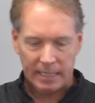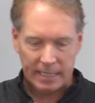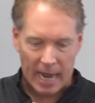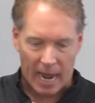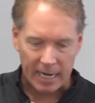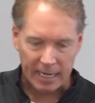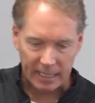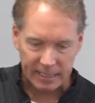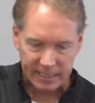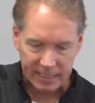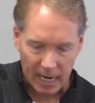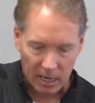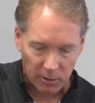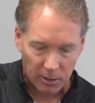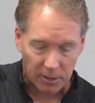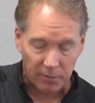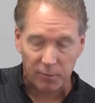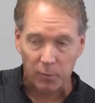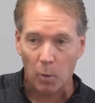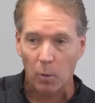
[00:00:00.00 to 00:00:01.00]
Dad gets down
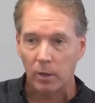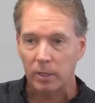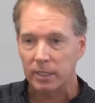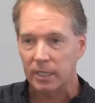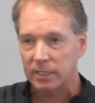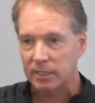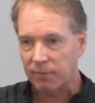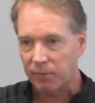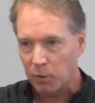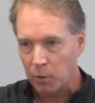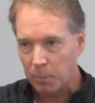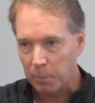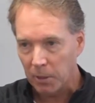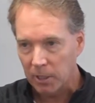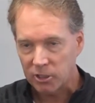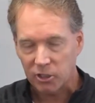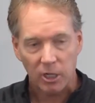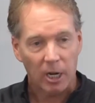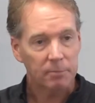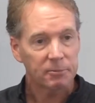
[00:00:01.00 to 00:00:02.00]
on the floor and does a few
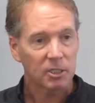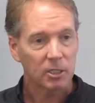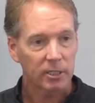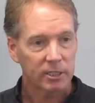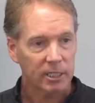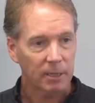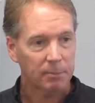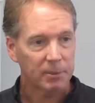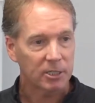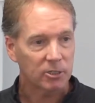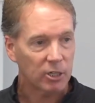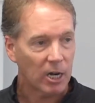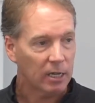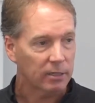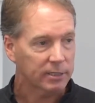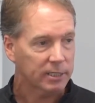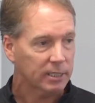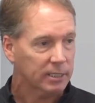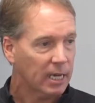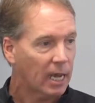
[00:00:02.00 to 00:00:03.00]
push-ups, looks up at the
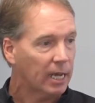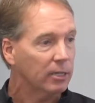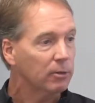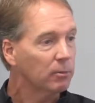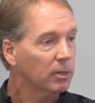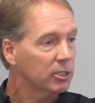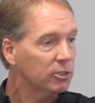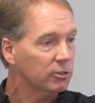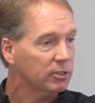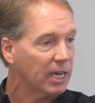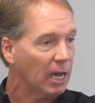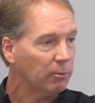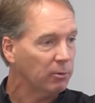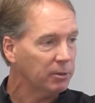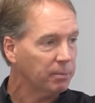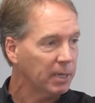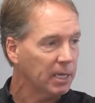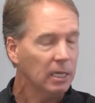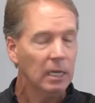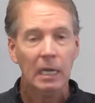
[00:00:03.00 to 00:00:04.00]
child and says, hey, you want to do ten
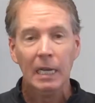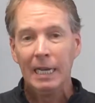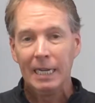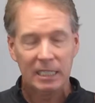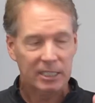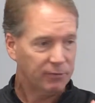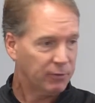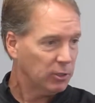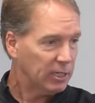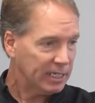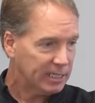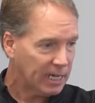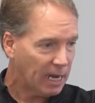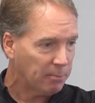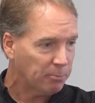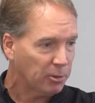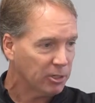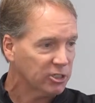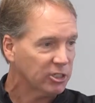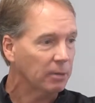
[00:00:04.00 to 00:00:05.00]
with me? Because if you did
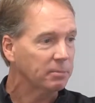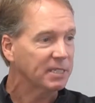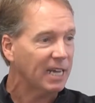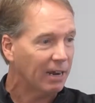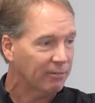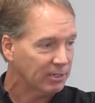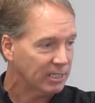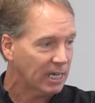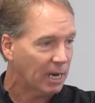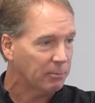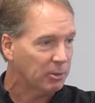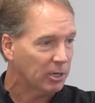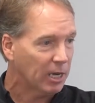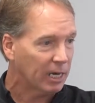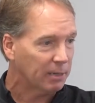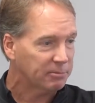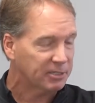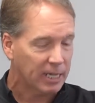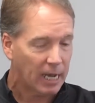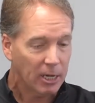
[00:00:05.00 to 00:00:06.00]
ten push-ups every time you
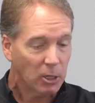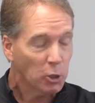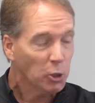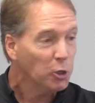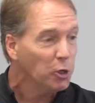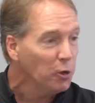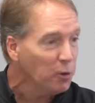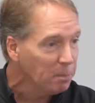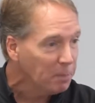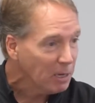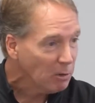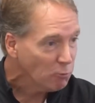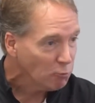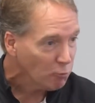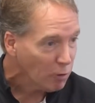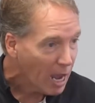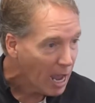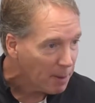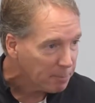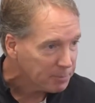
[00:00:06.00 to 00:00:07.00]
got upset, you'd be
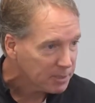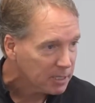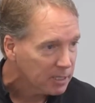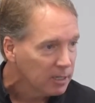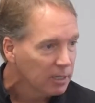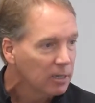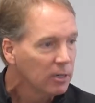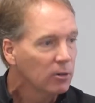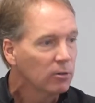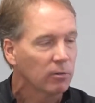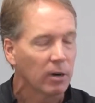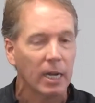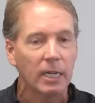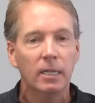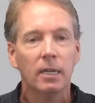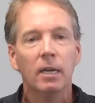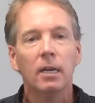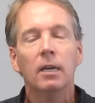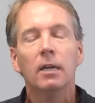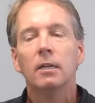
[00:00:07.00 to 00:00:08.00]
ripped,
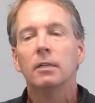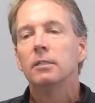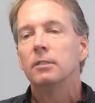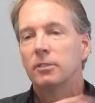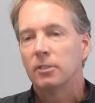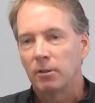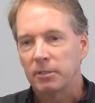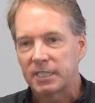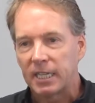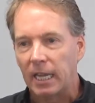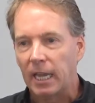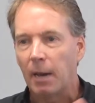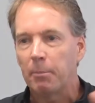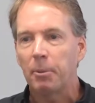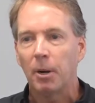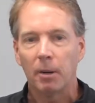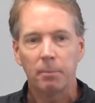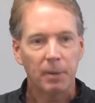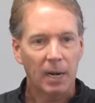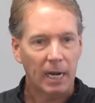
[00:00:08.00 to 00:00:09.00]
right? Don't say that
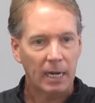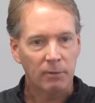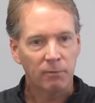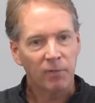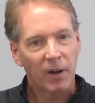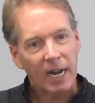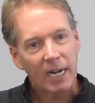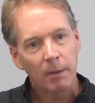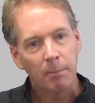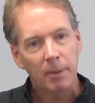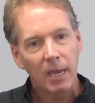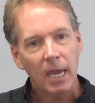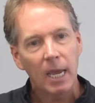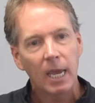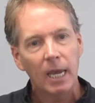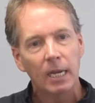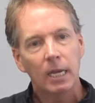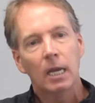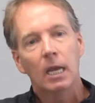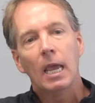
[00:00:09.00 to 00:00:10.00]
part, but I invite them
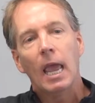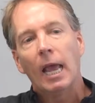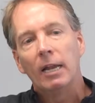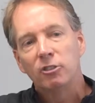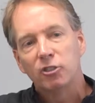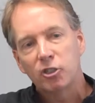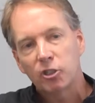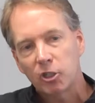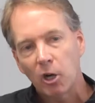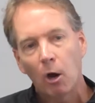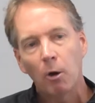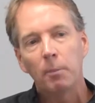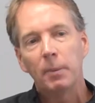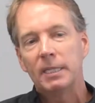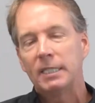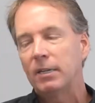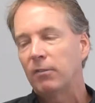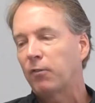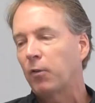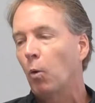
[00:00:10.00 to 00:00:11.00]
in and show them
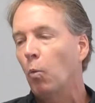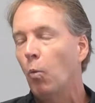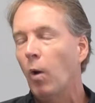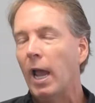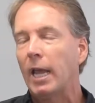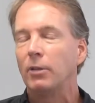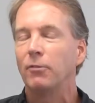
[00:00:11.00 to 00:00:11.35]
a different way.